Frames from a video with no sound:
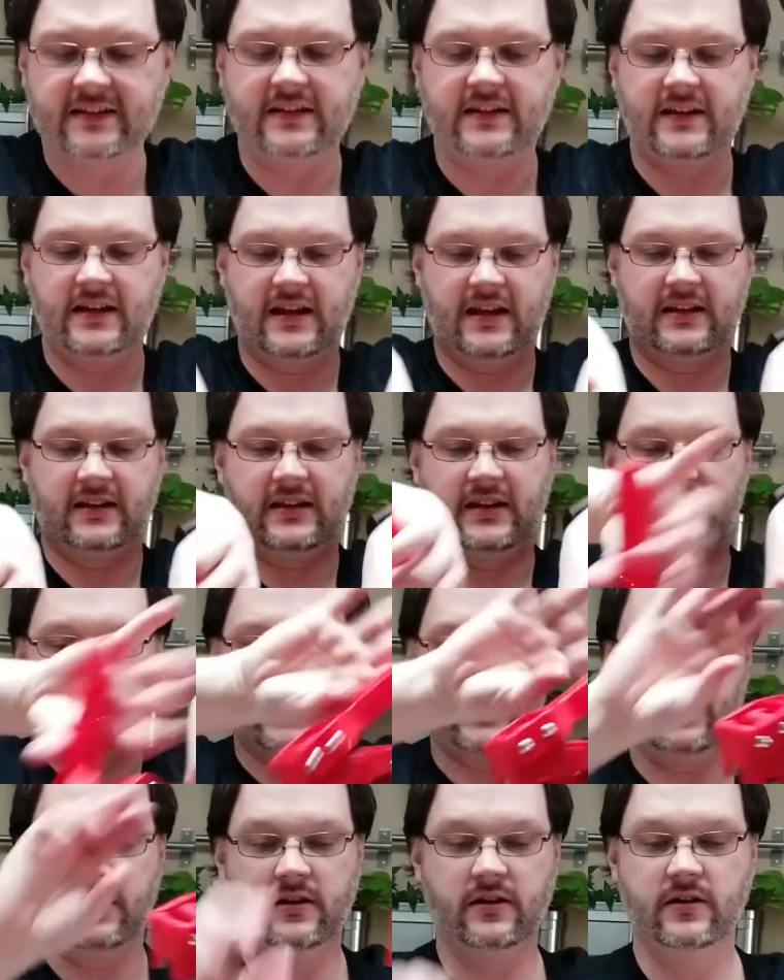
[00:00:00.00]
And
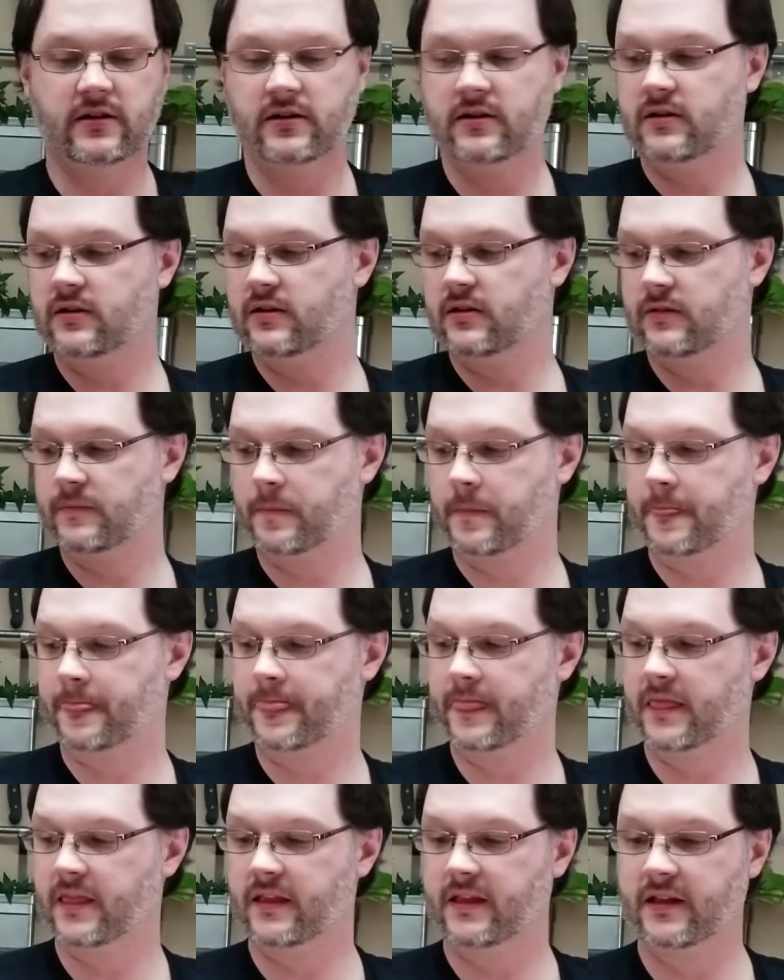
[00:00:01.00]
again,
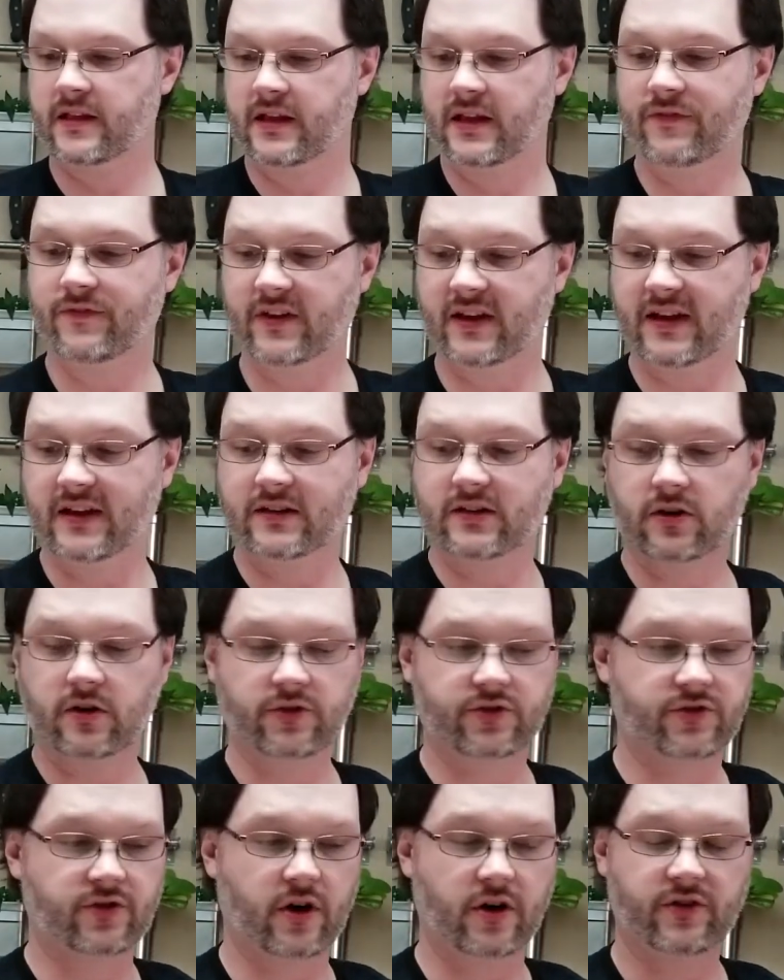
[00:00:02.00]
if you get a
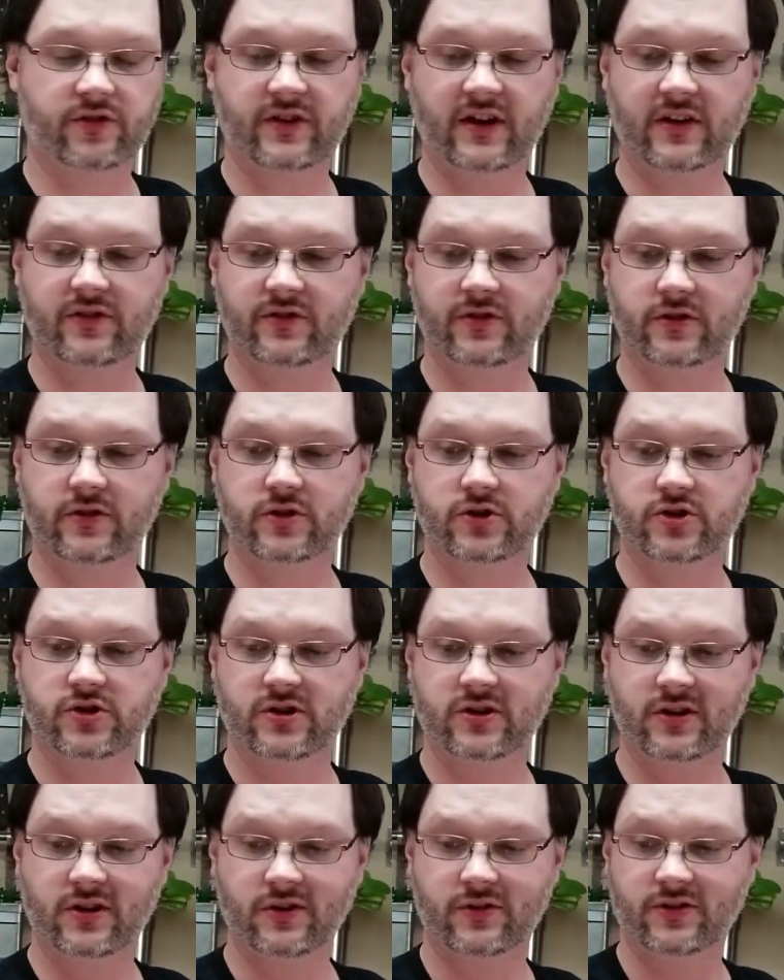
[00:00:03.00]
little Star San
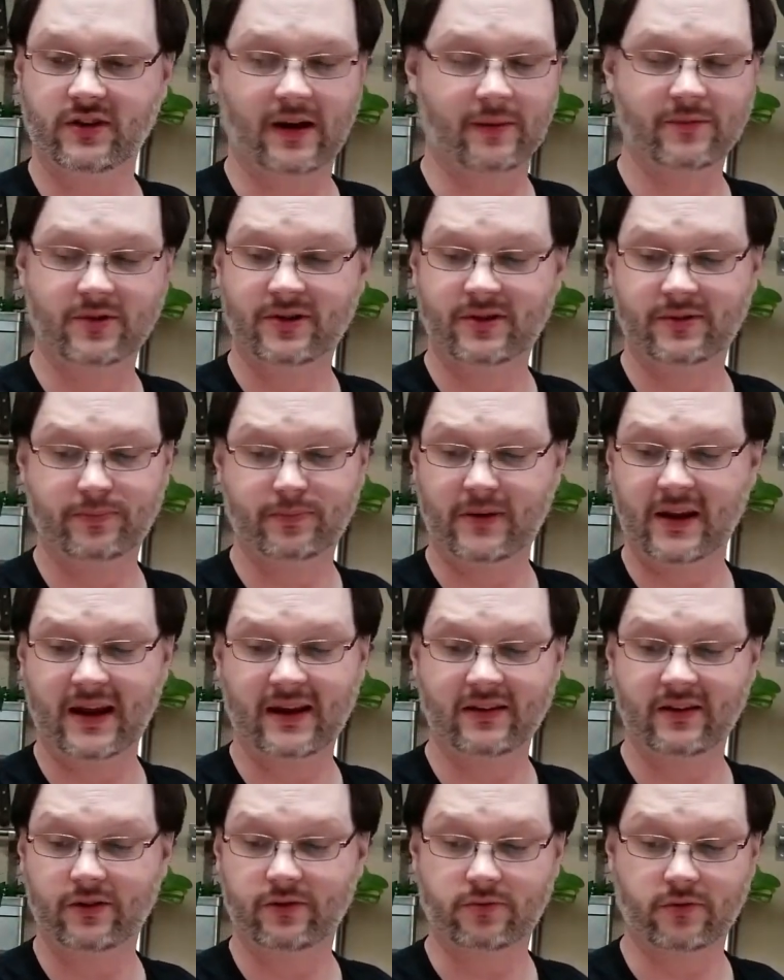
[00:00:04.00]
solution, you'll see I'm just
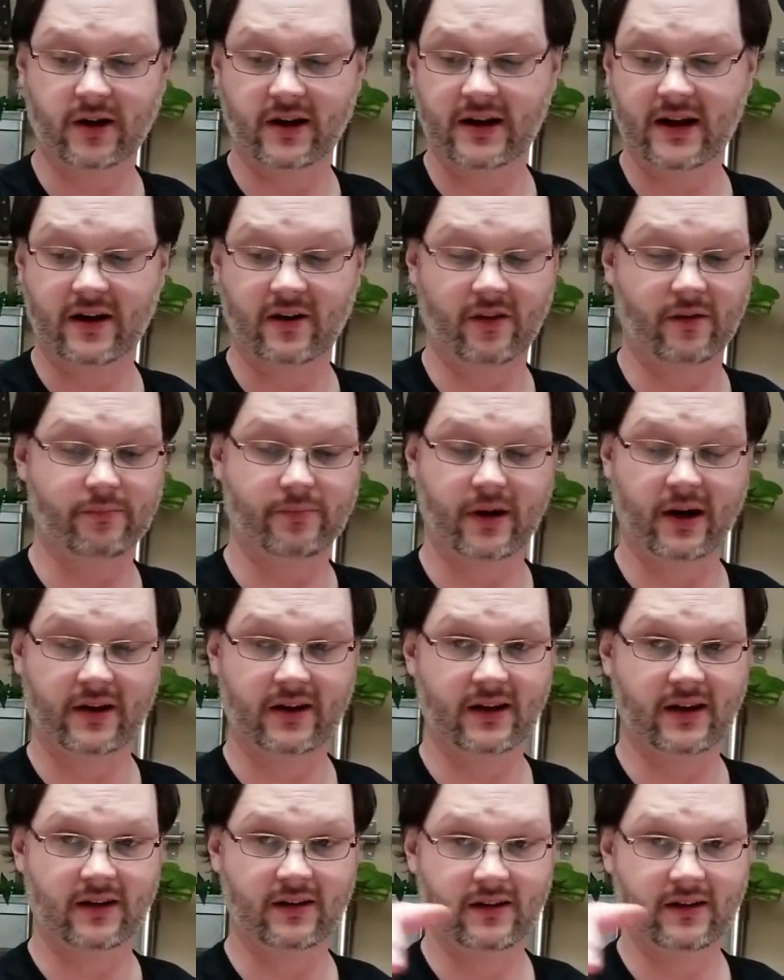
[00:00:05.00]
taking these right out of the bucket.